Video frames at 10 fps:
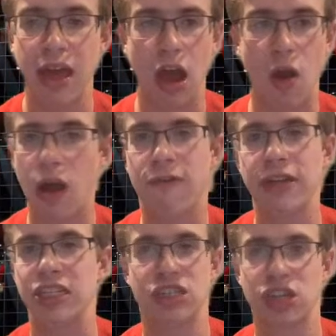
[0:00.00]
our
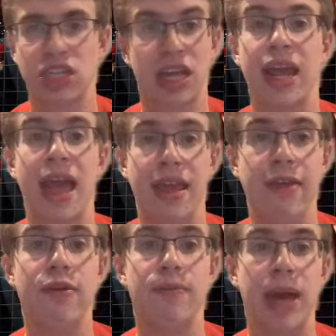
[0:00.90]
offense is just going to get
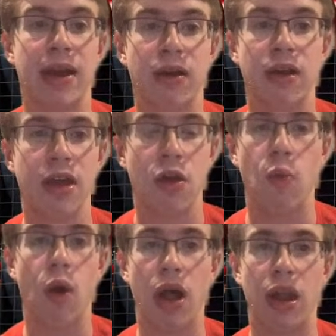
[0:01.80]
even better,
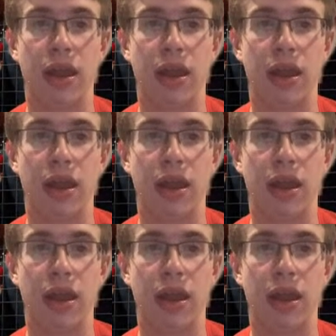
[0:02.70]
while